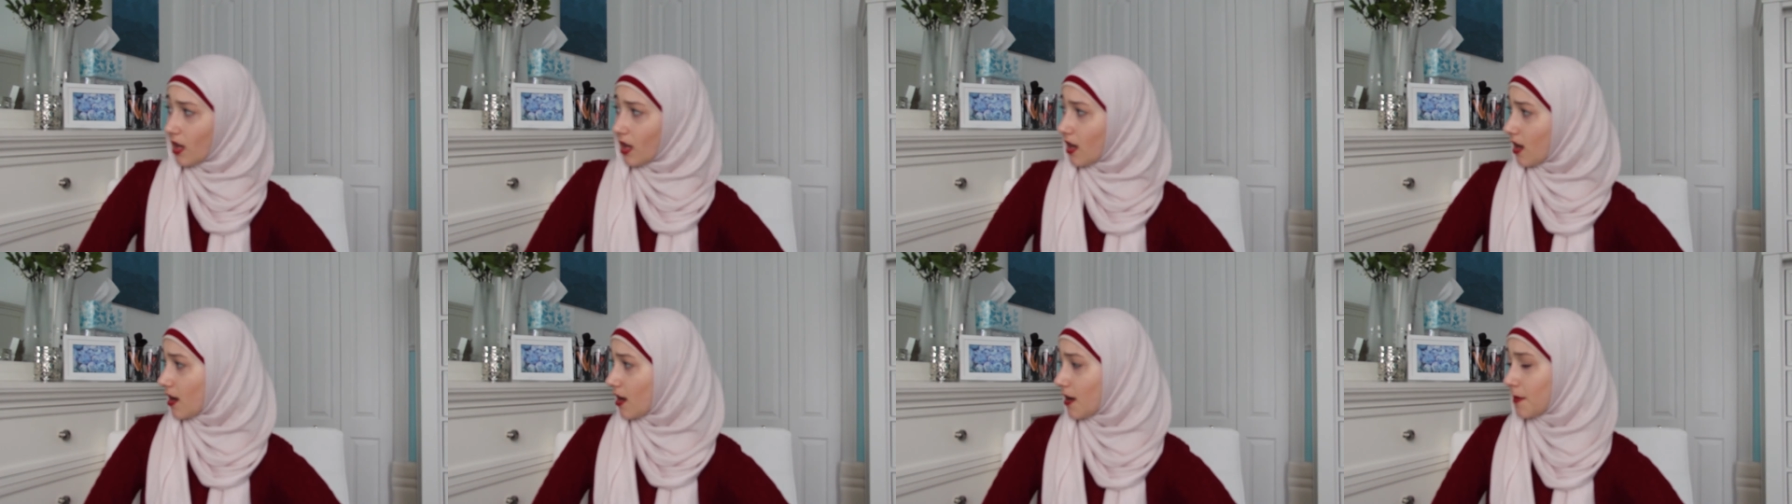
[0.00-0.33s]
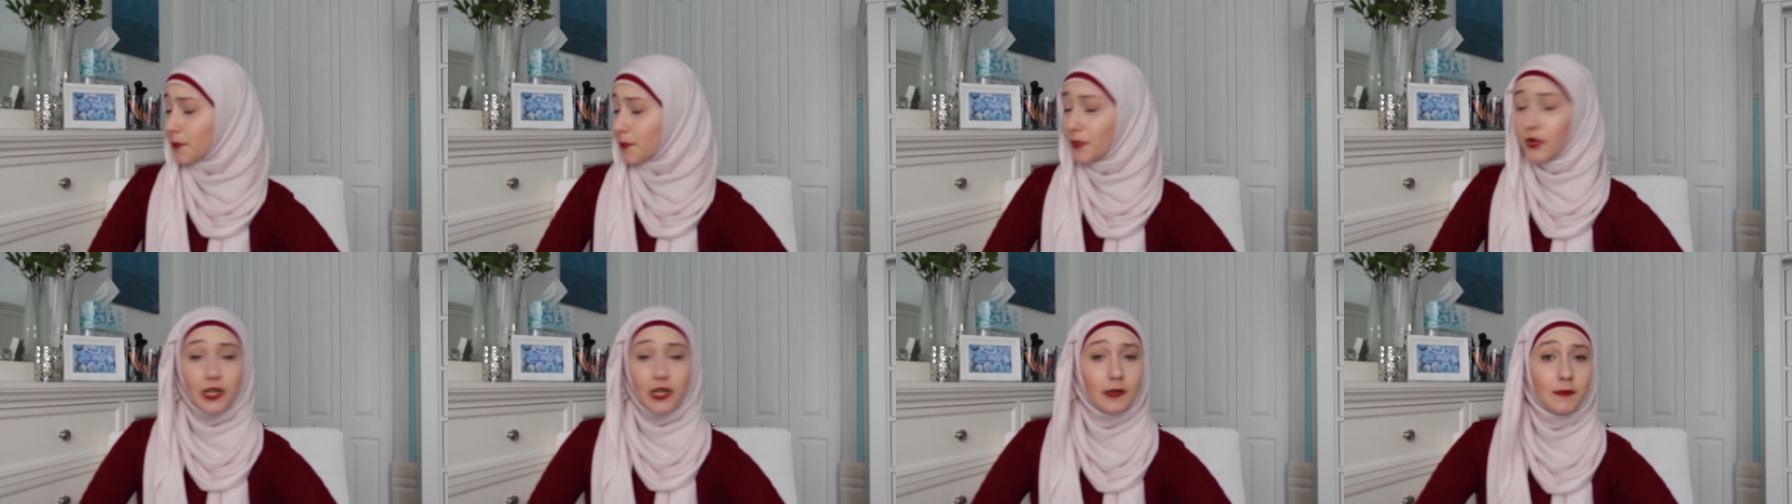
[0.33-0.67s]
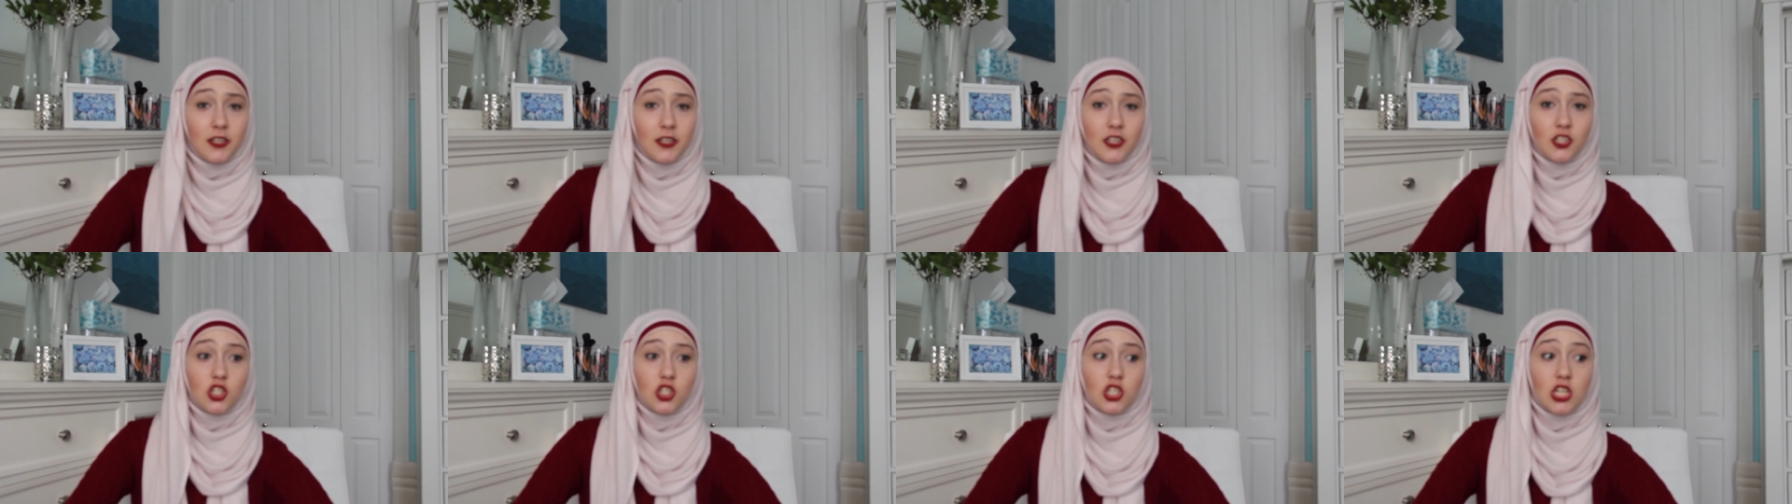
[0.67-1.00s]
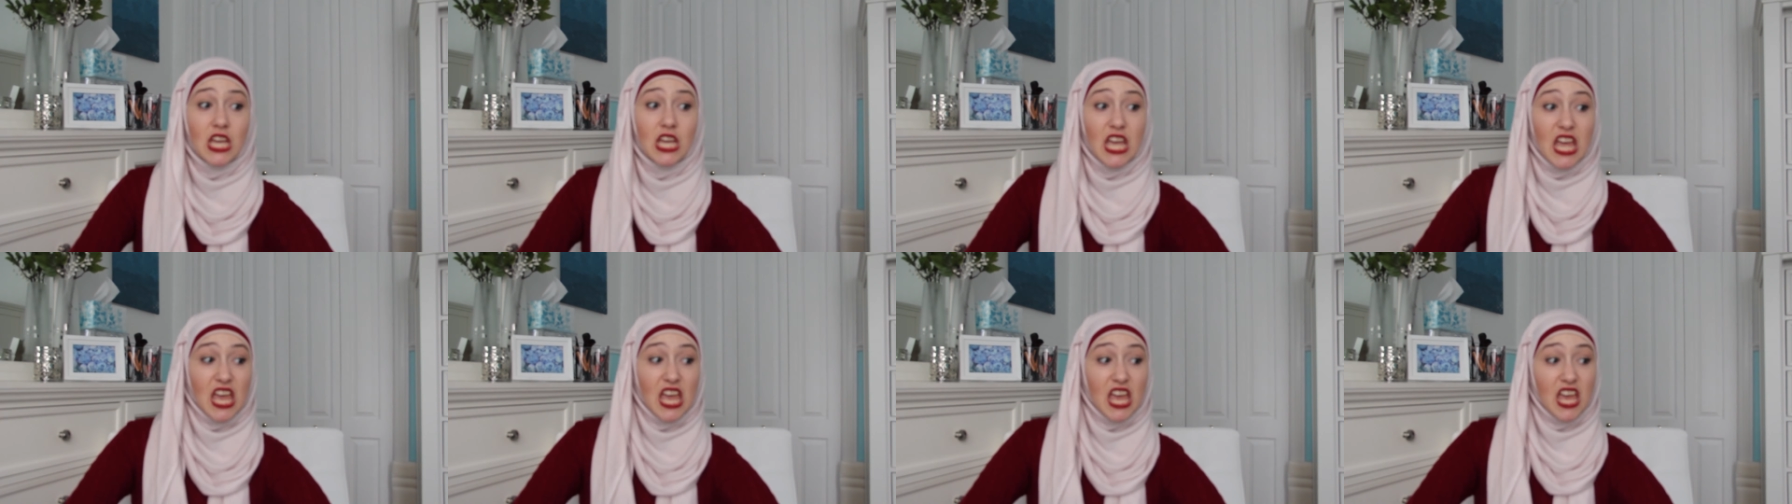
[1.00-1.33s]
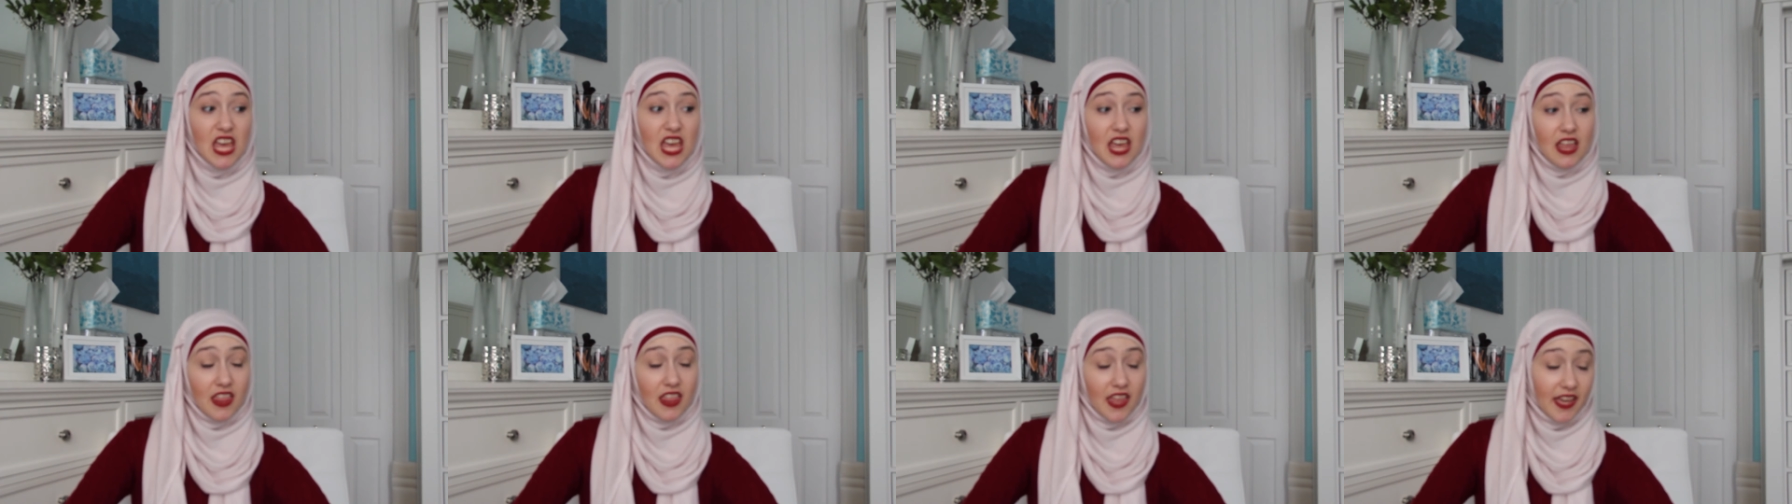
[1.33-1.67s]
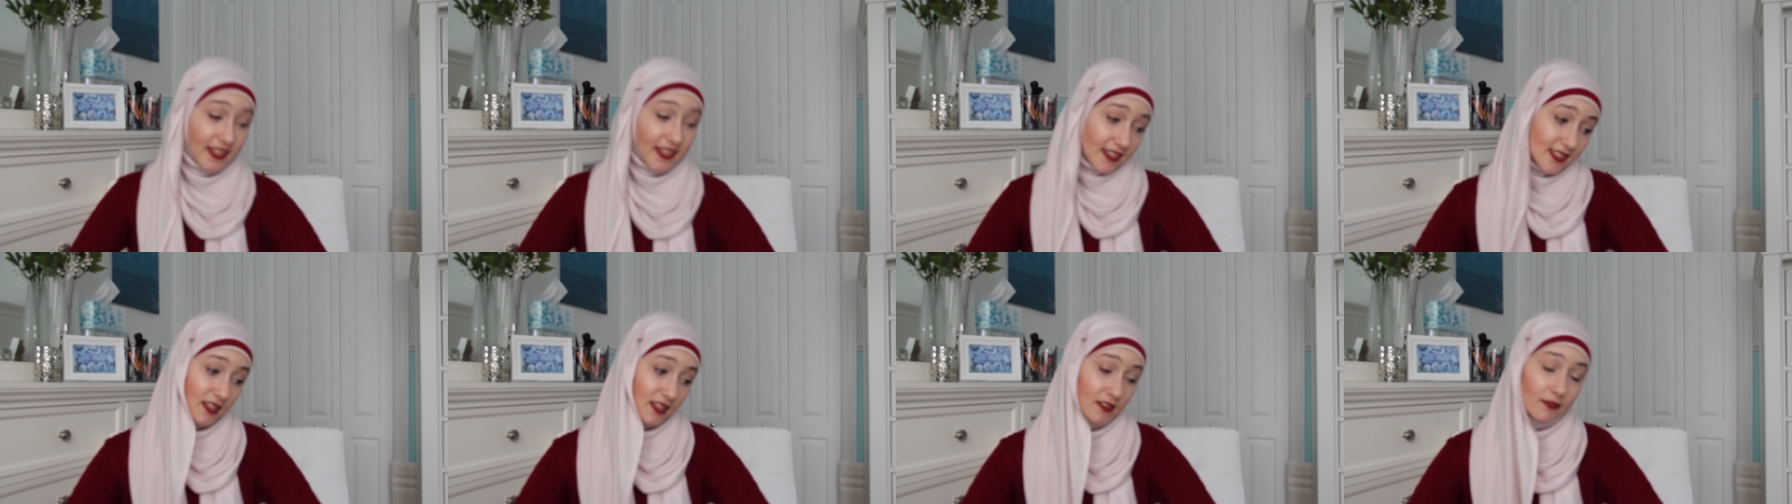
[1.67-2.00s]
Pretty much
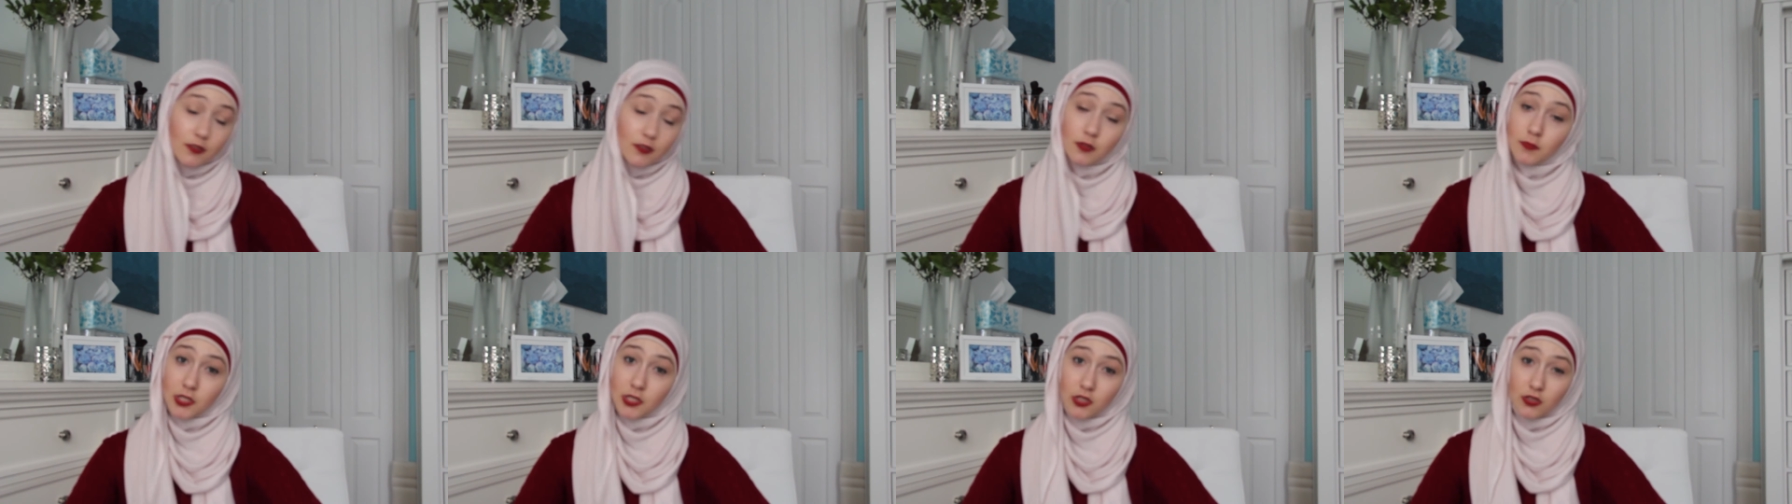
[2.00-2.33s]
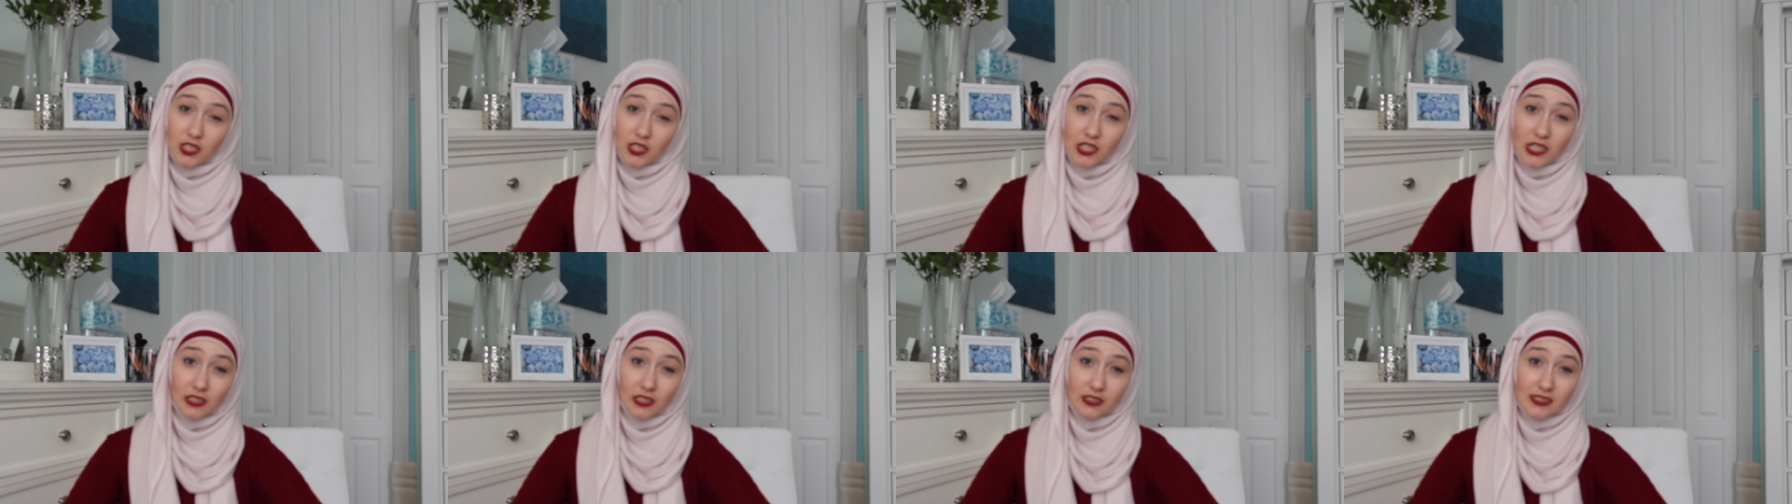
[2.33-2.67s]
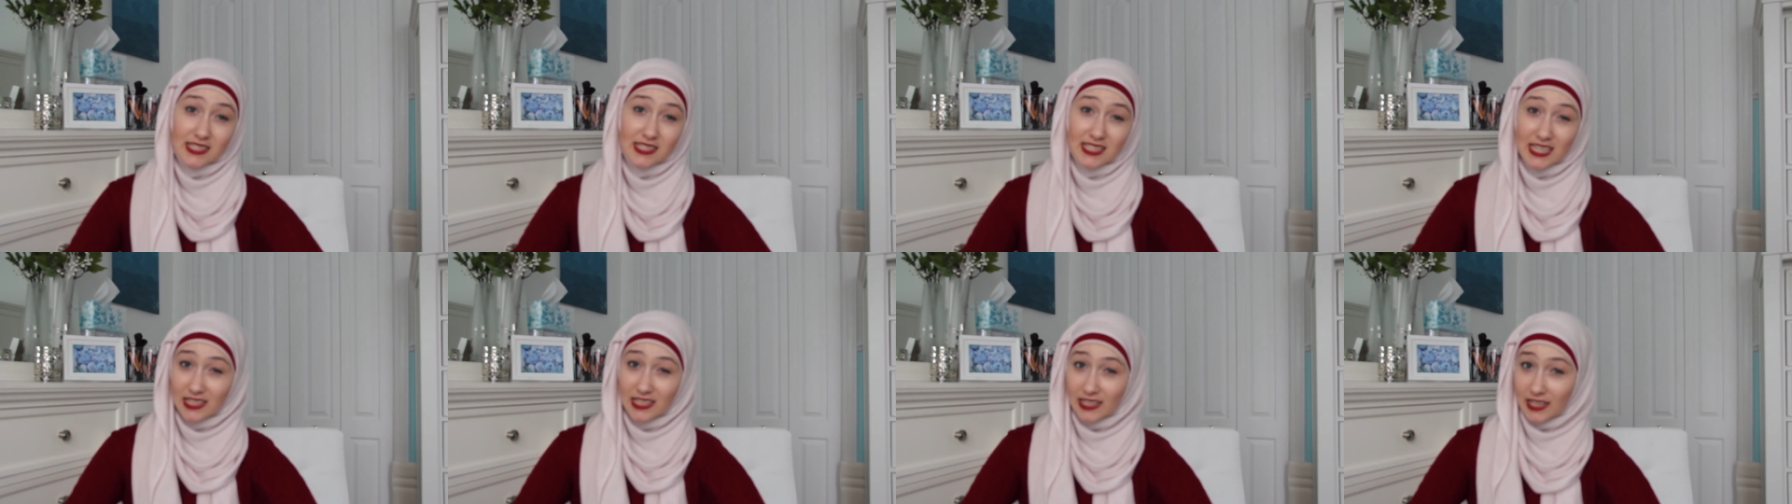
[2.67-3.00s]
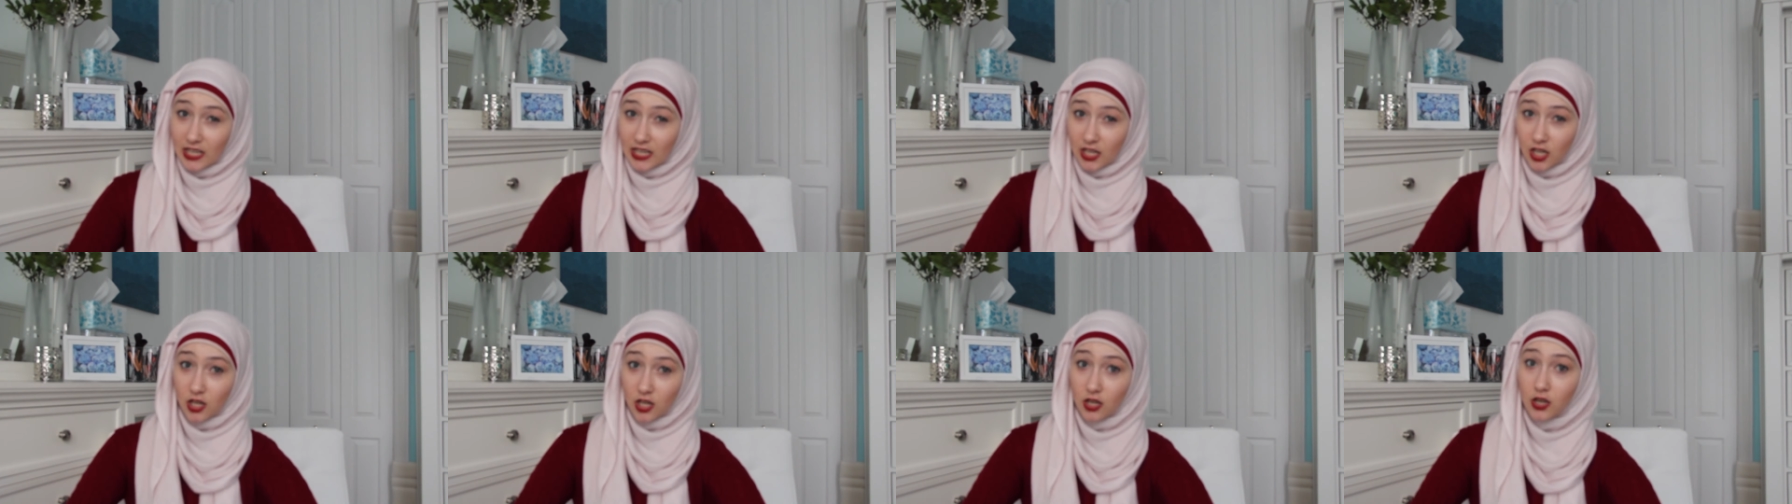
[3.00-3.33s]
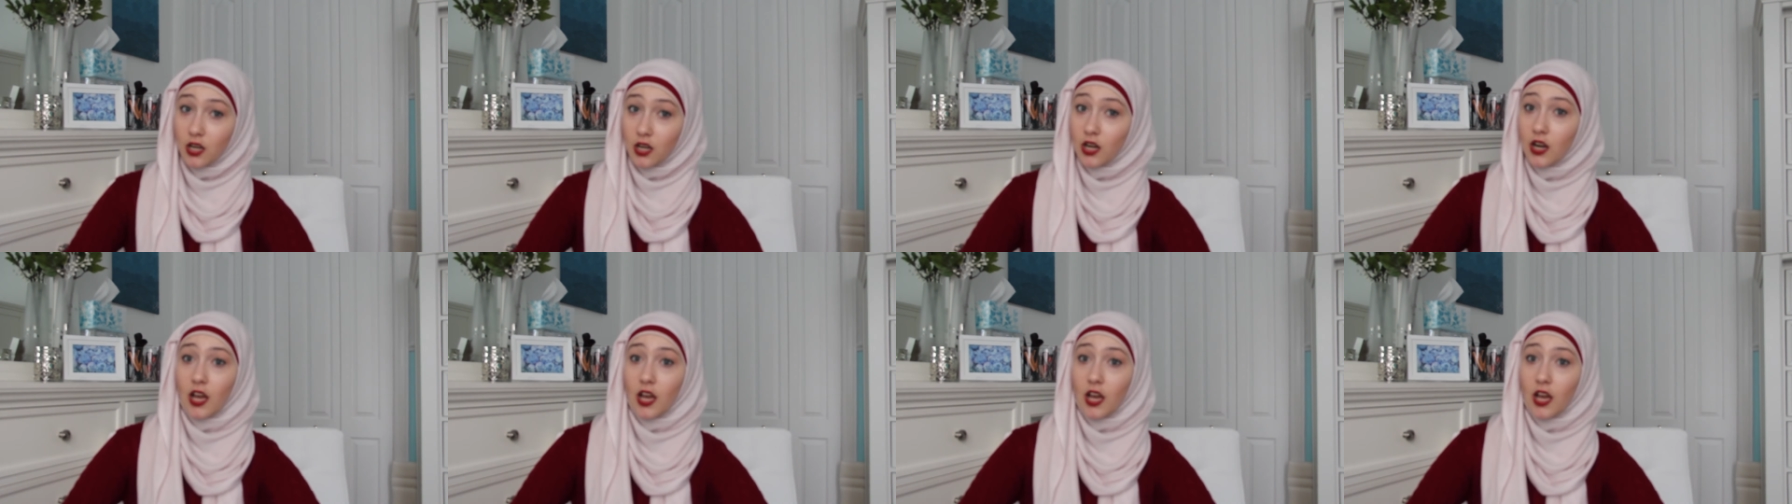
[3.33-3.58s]
that's it for beauty and skincare.